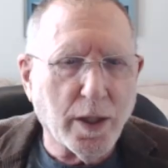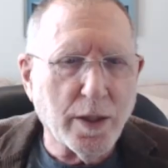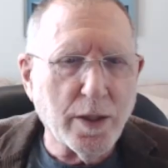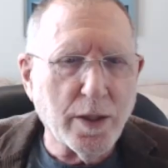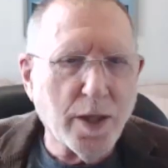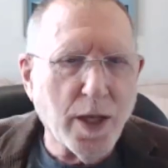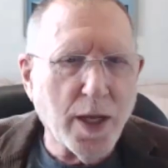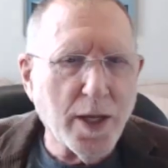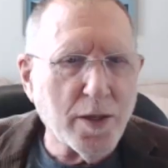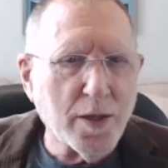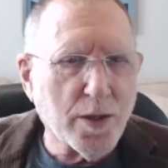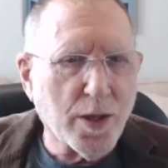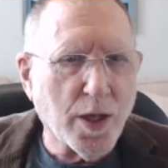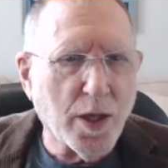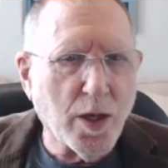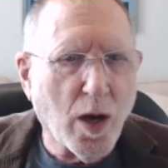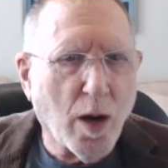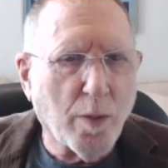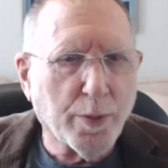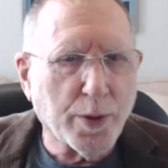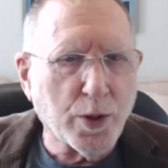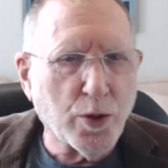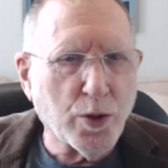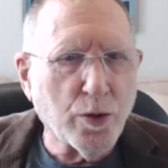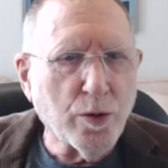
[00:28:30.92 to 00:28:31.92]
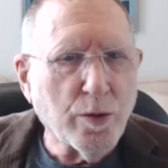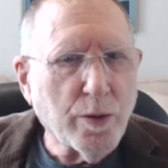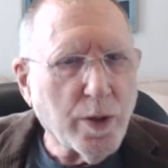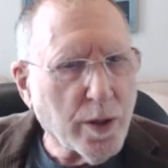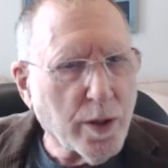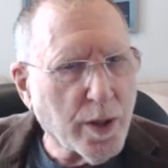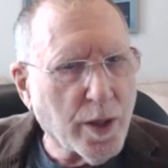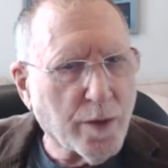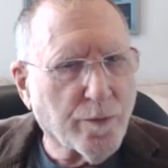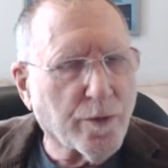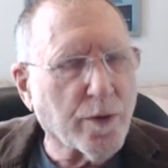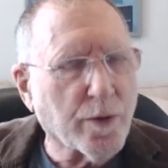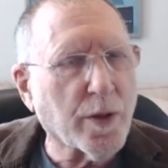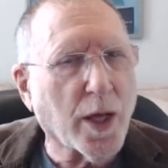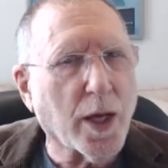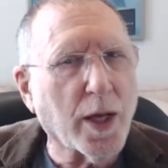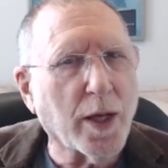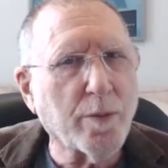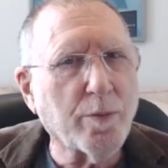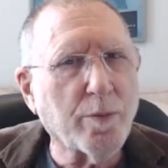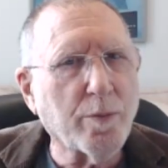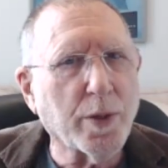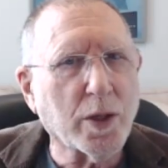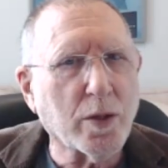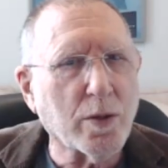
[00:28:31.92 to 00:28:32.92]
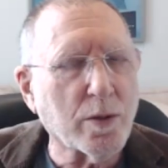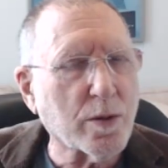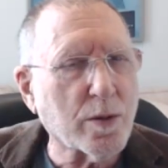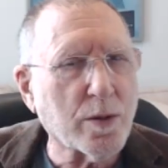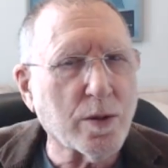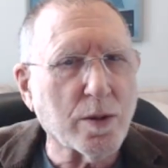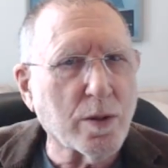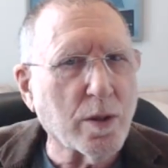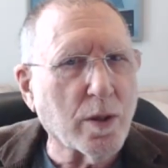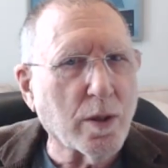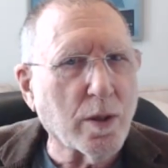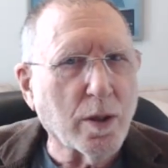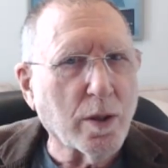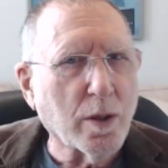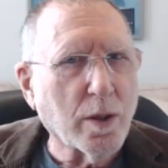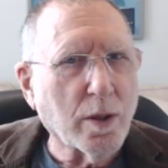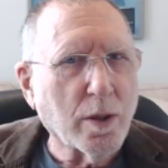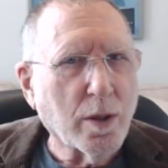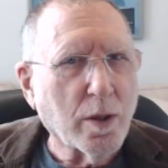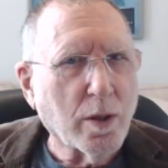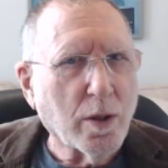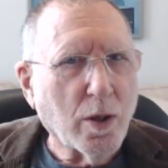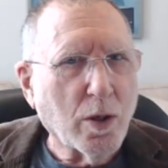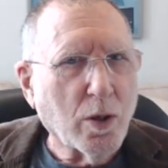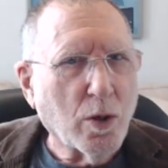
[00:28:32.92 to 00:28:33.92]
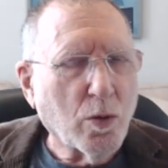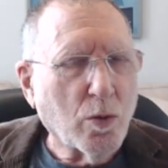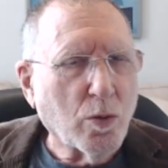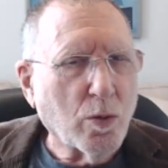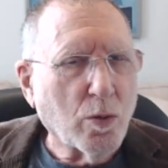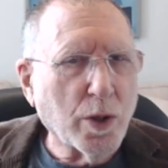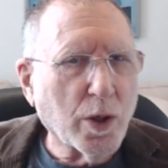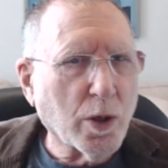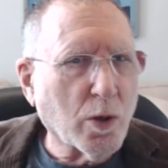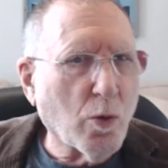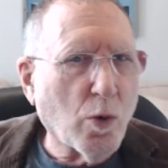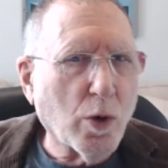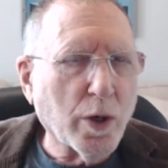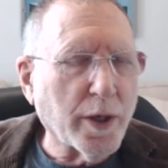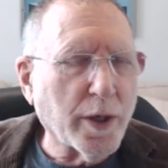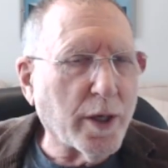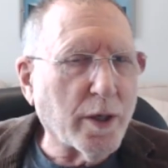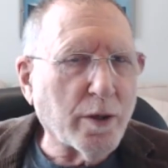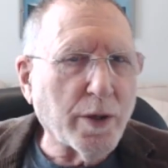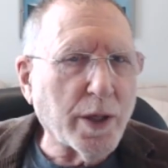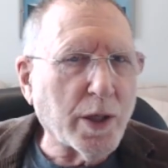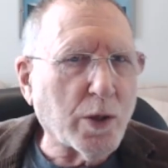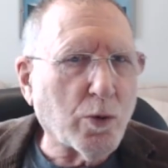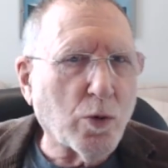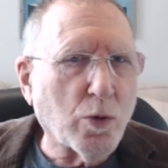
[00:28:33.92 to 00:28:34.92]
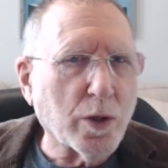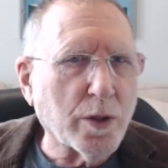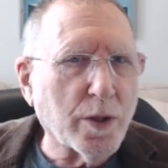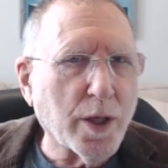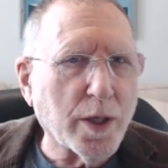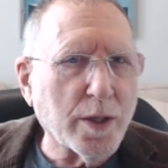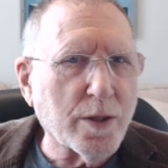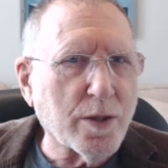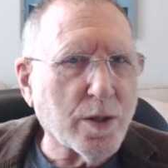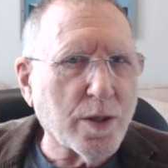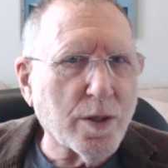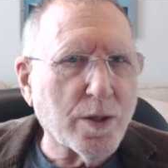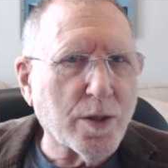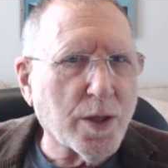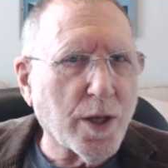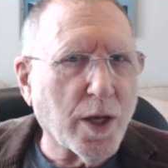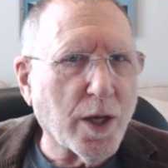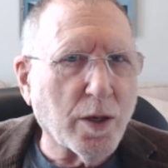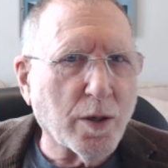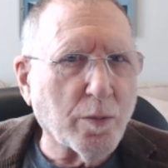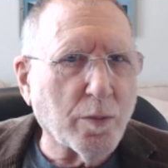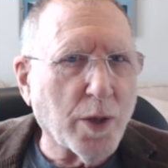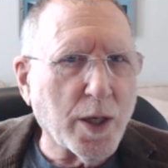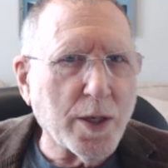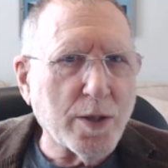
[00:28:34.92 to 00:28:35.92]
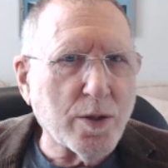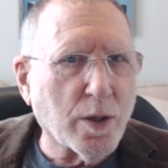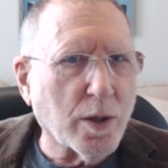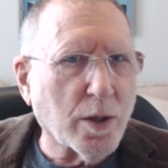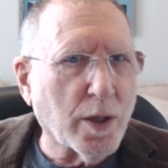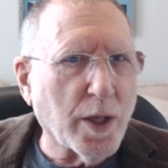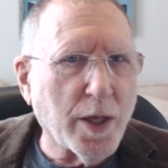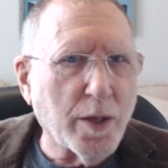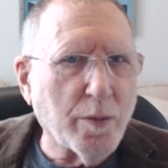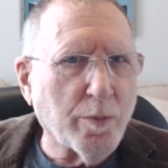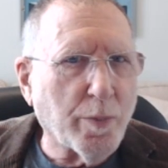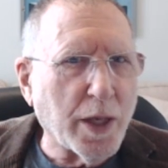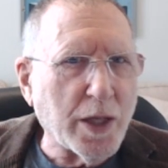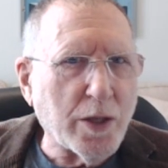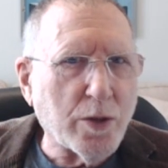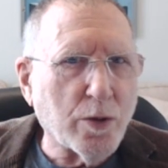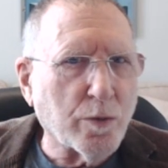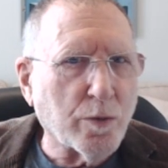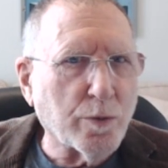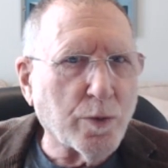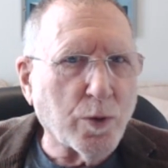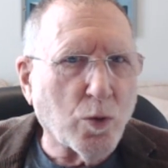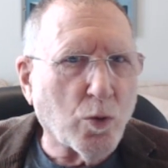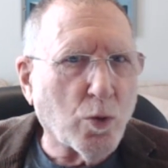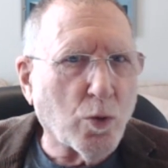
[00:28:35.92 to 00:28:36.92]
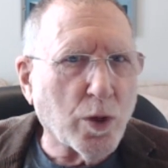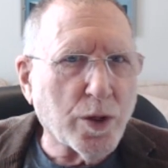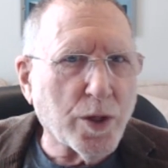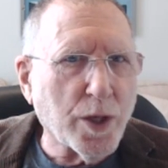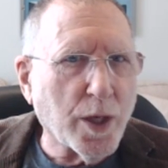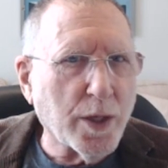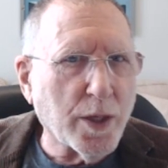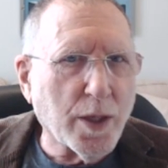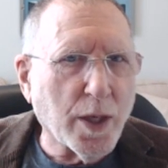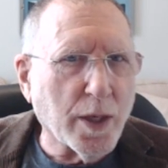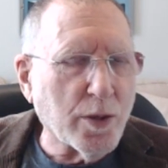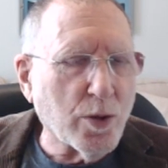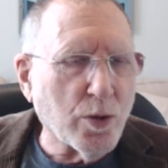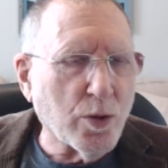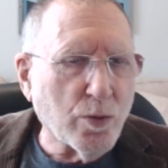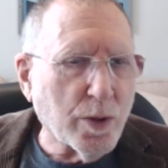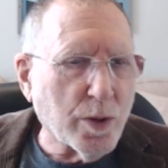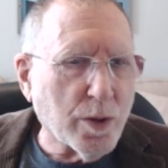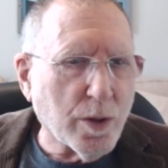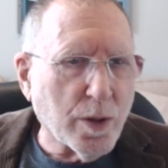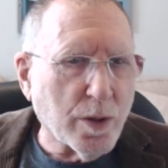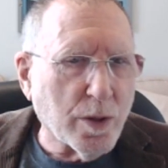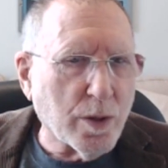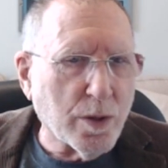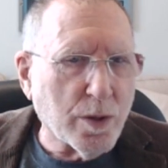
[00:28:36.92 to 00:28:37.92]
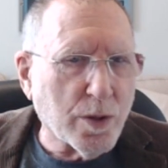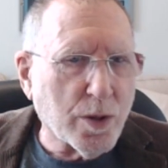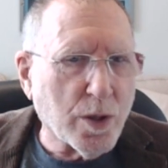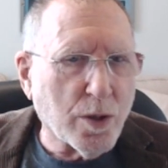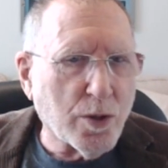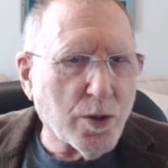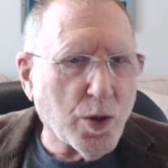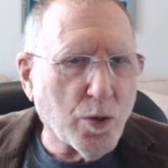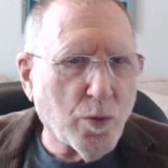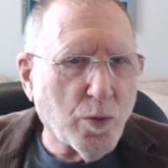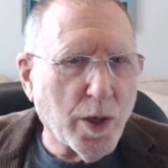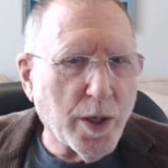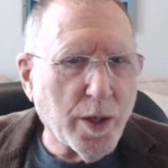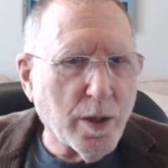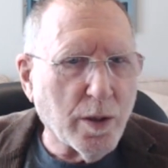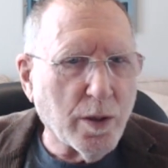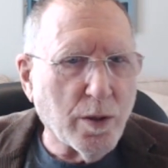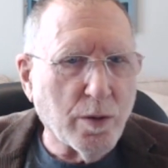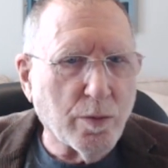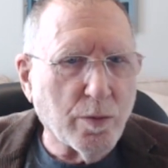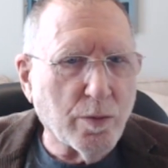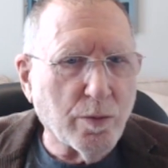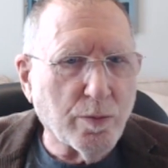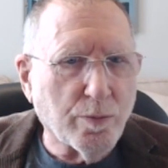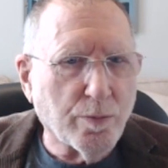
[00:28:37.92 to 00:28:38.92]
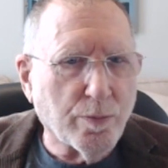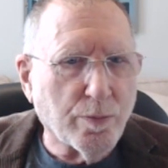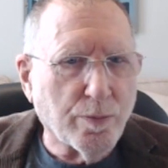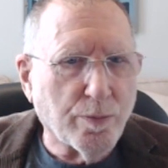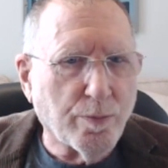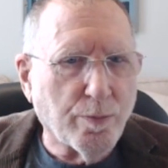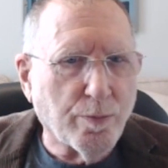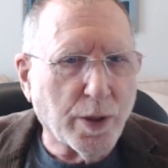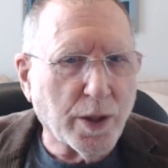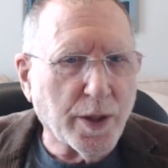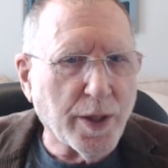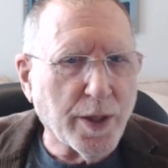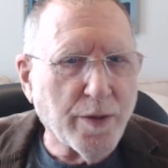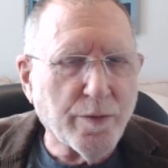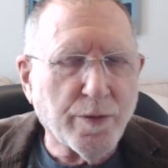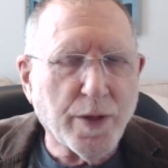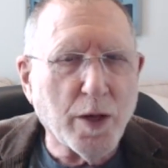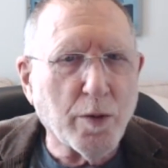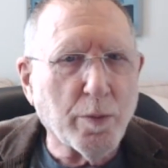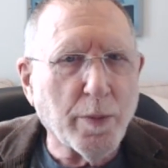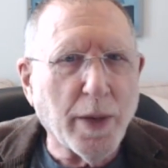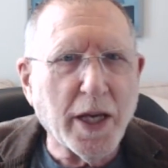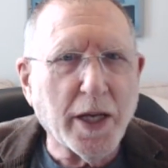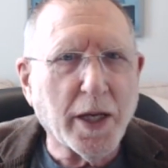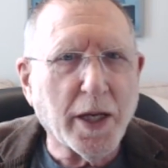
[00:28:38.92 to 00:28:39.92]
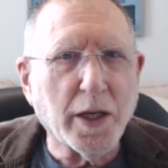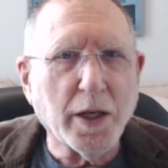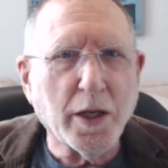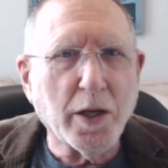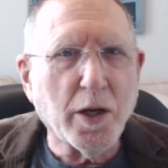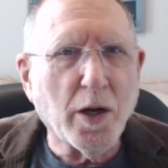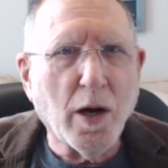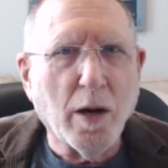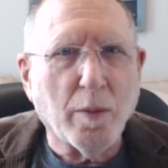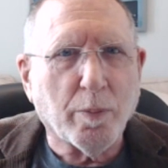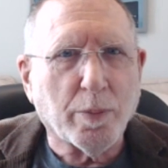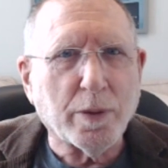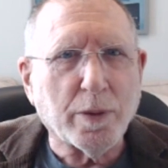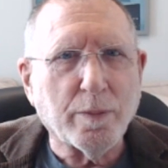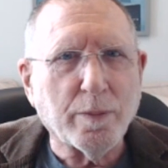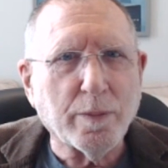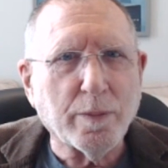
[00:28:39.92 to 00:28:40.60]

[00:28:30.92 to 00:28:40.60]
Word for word: contains the opportunity for that, because when the Guarneri Quartet sits down and plays a late Beethoven quartet, they do it in such a way that you believe they're making it up.